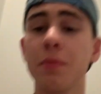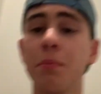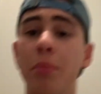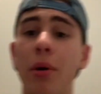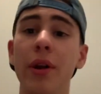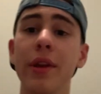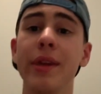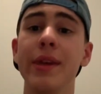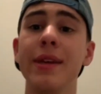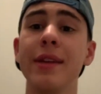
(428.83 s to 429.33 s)

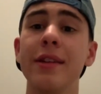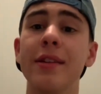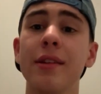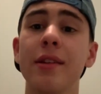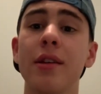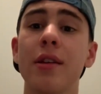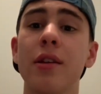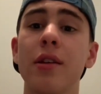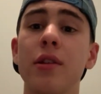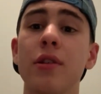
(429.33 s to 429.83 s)
but in
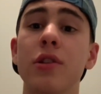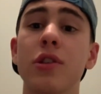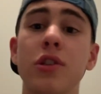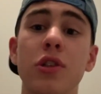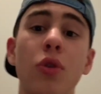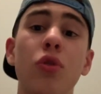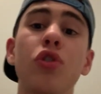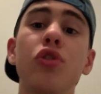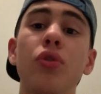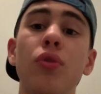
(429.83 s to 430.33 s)

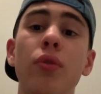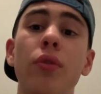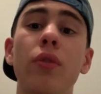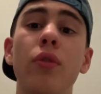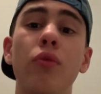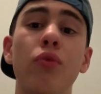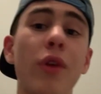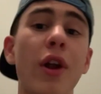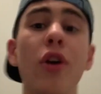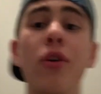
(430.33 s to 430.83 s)
social
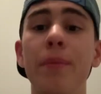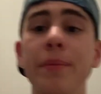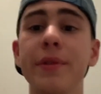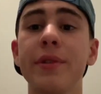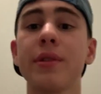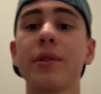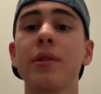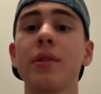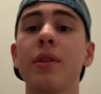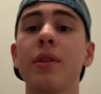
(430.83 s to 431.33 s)
realms.